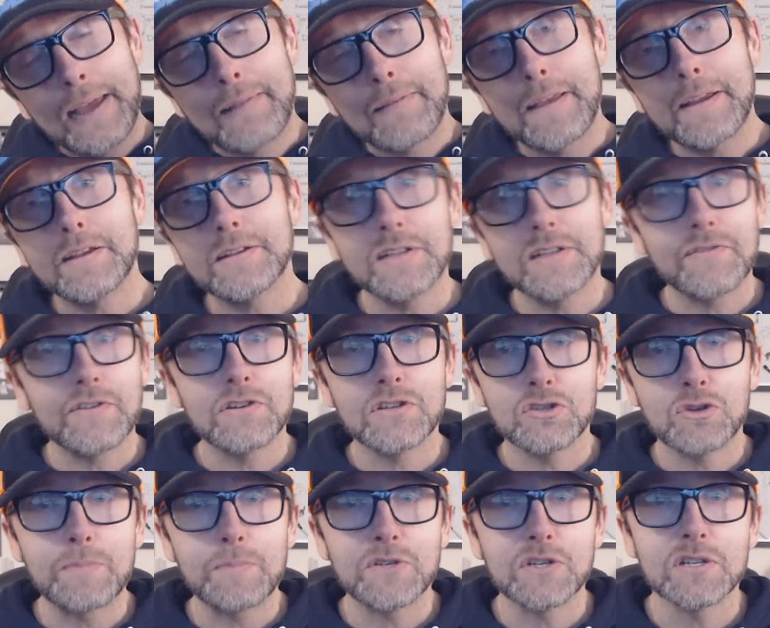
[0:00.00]
that link is in the
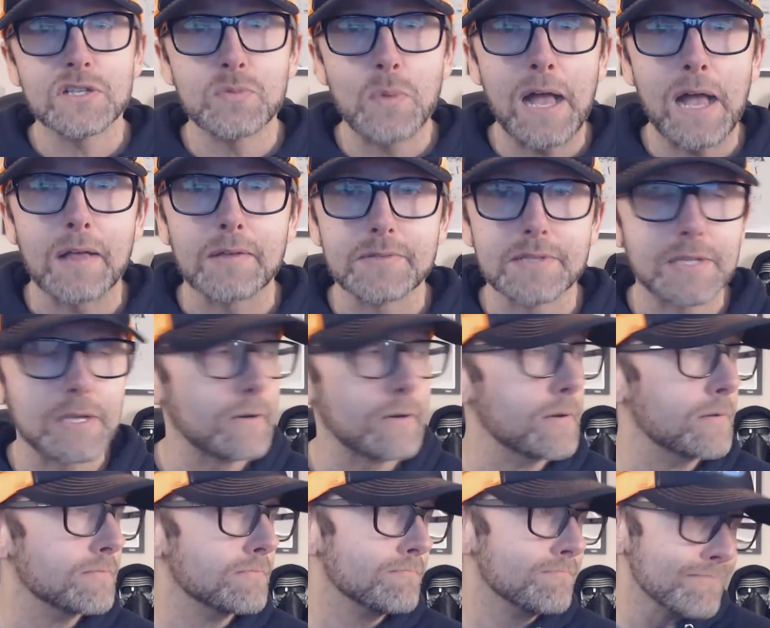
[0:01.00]
description as well.
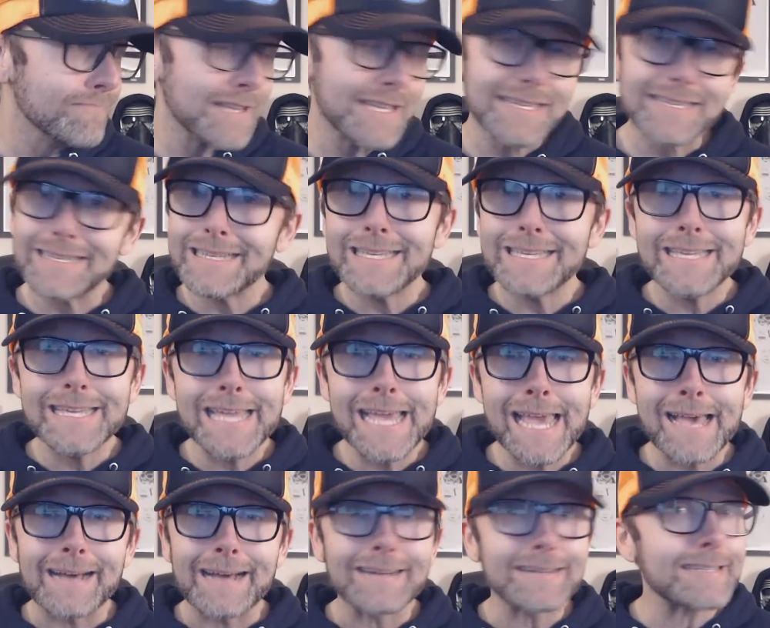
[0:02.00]
So
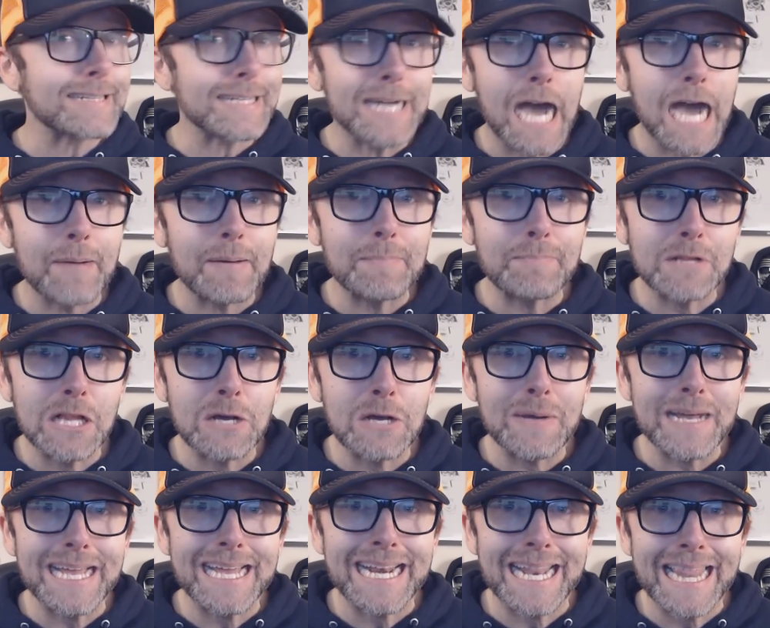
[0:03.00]
yeah, comment
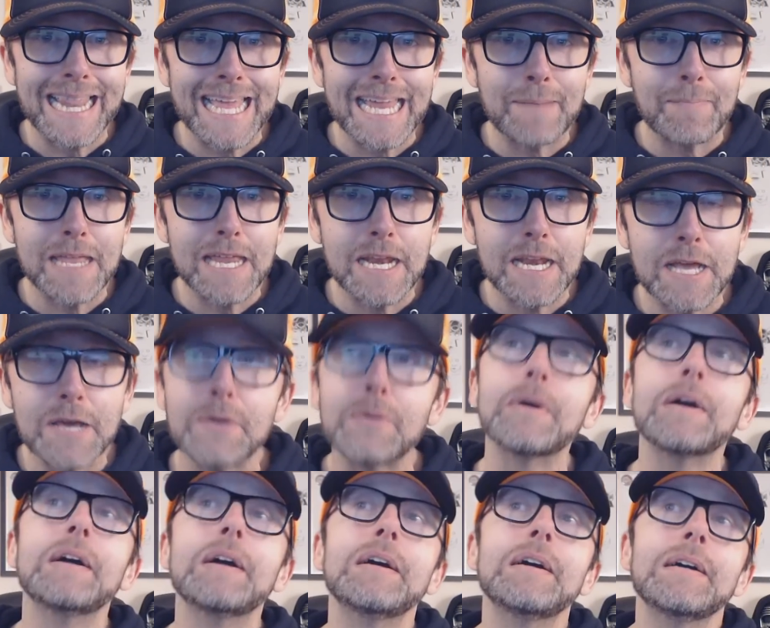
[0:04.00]
below and let me
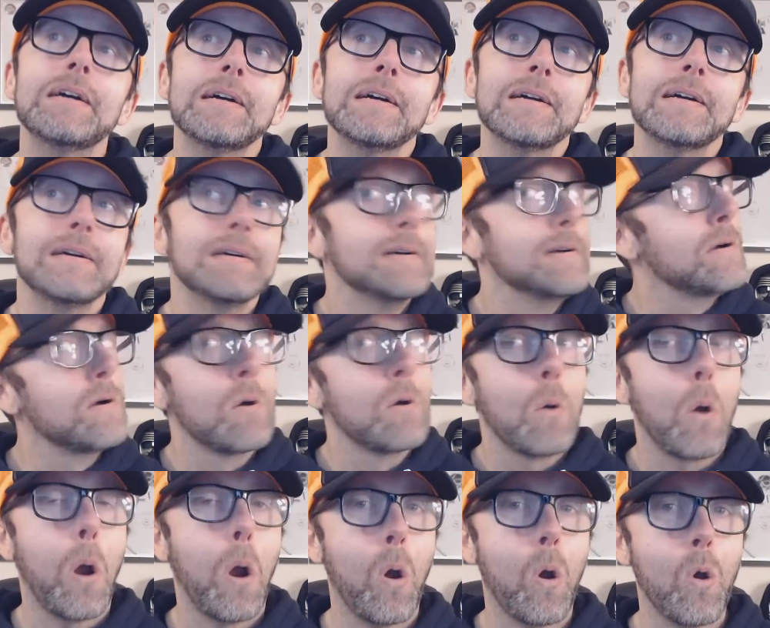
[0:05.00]
know.
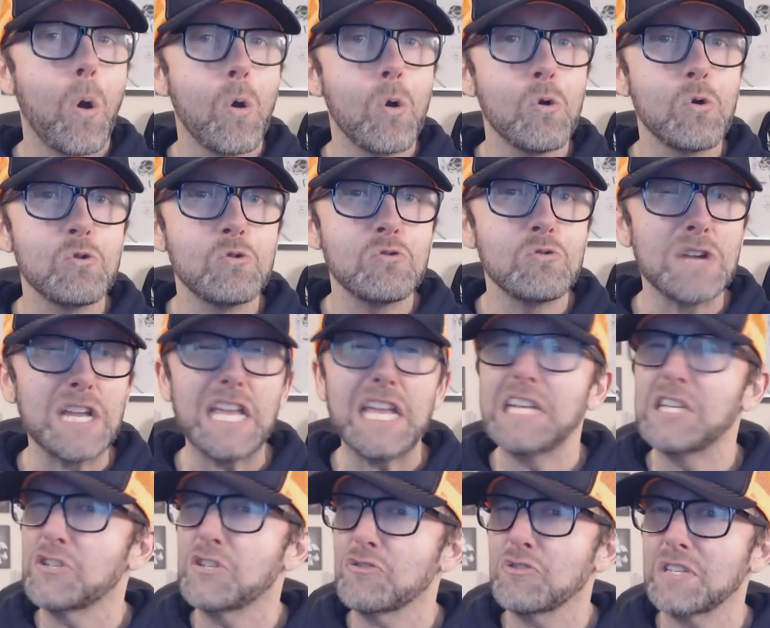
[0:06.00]
Whew,
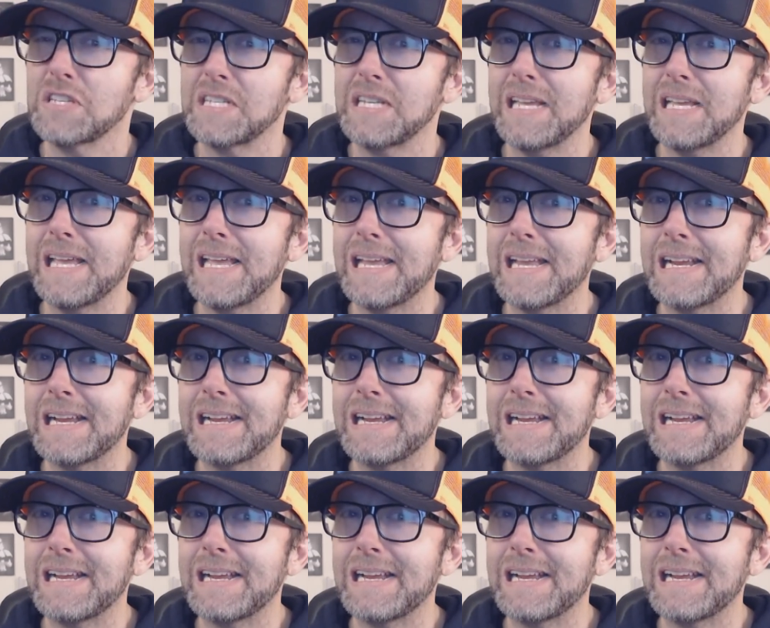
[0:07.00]
interesting.